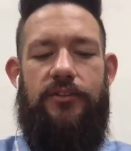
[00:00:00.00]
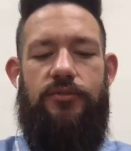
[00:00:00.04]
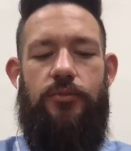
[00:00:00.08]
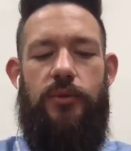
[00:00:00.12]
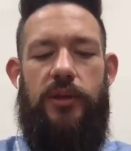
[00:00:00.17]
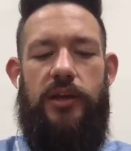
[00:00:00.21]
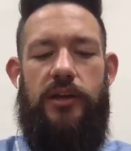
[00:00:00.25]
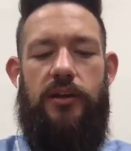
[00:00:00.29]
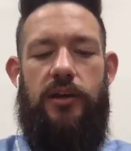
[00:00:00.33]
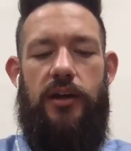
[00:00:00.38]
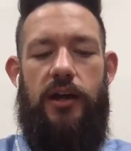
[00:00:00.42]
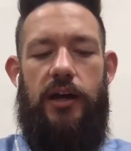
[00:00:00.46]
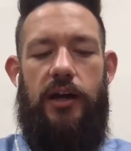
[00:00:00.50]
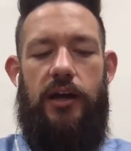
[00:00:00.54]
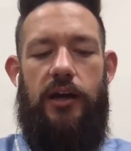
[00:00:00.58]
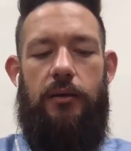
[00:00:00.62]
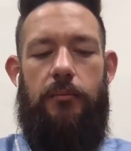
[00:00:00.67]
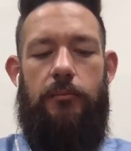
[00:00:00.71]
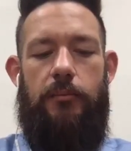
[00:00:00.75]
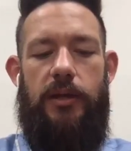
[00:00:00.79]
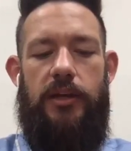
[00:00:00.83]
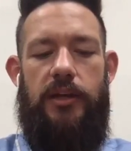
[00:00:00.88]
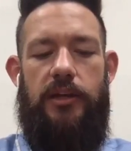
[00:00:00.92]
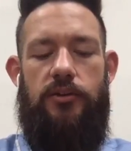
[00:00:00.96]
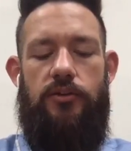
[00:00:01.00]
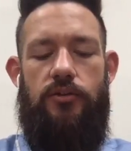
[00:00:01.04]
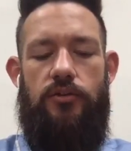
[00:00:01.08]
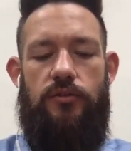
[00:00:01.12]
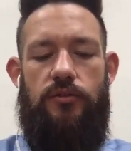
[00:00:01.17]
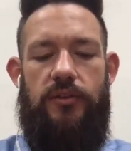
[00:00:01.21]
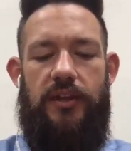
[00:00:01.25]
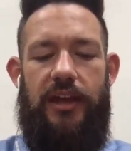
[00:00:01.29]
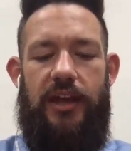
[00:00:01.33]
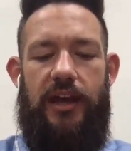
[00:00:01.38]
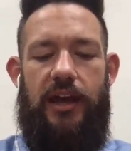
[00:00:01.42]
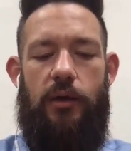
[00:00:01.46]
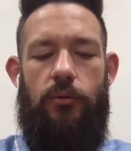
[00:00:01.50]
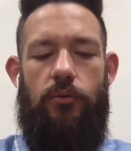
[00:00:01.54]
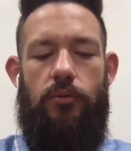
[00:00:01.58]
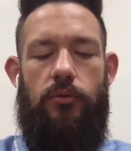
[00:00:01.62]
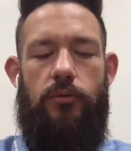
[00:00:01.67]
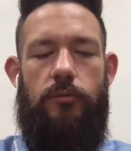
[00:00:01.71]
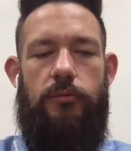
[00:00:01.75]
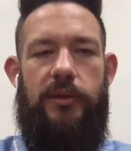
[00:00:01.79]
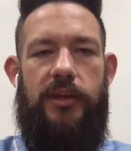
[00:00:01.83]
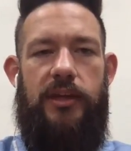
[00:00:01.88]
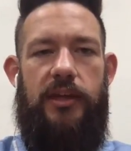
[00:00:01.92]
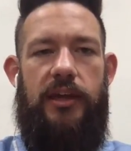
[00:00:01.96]
week, Monday, Tuesday, I
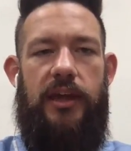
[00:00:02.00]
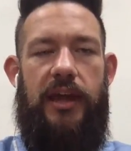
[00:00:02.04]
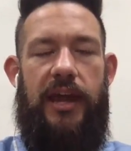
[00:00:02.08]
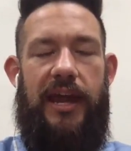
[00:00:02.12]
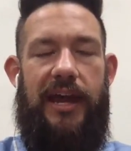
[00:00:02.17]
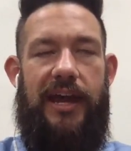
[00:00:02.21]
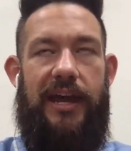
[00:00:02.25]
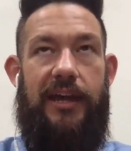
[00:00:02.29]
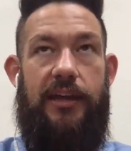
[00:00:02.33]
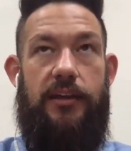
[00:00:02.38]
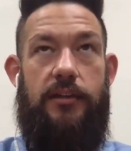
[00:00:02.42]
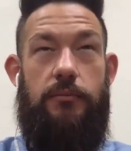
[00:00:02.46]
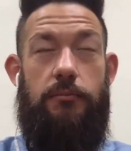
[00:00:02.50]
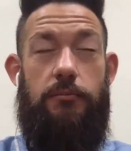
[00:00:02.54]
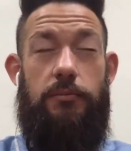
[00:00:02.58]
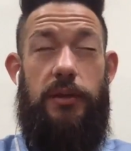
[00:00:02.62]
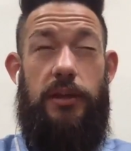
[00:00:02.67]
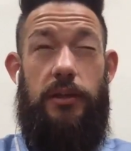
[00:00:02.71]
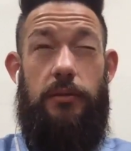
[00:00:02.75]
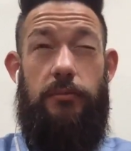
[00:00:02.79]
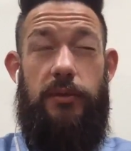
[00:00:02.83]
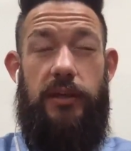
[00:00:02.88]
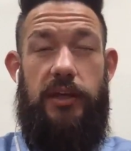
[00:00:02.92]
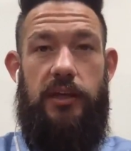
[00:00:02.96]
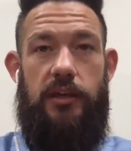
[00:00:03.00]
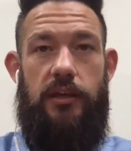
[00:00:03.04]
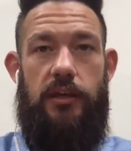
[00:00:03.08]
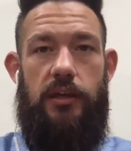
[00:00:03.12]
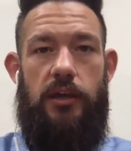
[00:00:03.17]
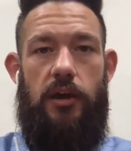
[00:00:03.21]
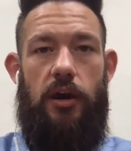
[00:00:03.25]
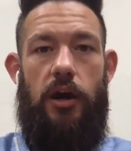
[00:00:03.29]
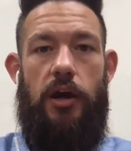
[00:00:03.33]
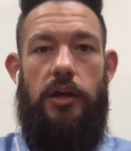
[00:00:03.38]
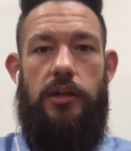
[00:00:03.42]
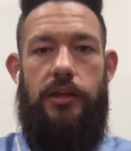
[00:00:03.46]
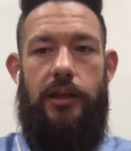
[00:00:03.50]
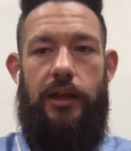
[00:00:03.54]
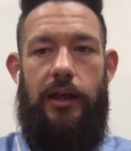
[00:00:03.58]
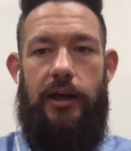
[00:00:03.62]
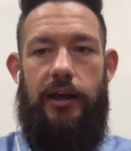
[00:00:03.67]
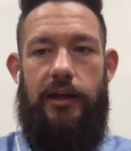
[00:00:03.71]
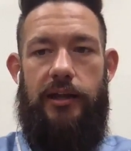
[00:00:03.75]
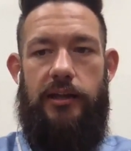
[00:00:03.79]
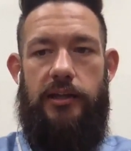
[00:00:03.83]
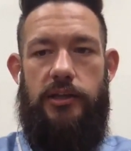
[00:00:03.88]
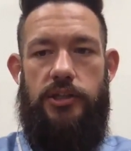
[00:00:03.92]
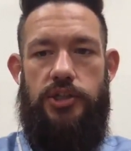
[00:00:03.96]
will be at B2B
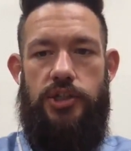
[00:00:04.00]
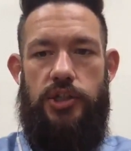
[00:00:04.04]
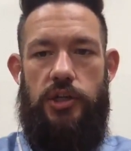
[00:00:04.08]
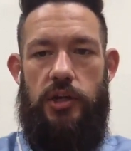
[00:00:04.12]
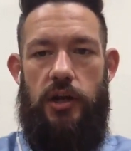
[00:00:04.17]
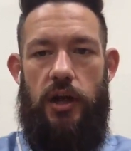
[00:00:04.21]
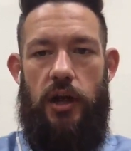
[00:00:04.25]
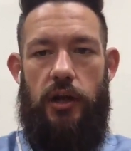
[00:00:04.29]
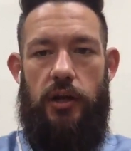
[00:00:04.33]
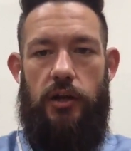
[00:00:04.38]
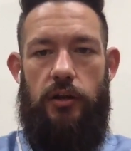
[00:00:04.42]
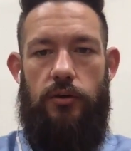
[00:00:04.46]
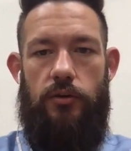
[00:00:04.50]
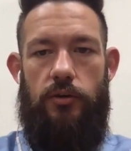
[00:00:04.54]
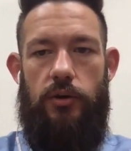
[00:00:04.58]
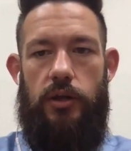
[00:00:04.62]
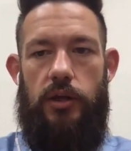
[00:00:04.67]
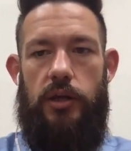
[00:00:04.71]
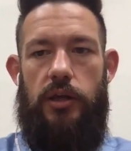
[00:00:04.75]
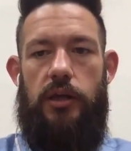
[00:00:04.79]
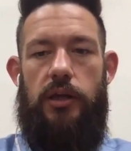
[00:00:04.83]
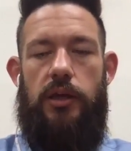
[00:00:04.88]
Online in Chicago.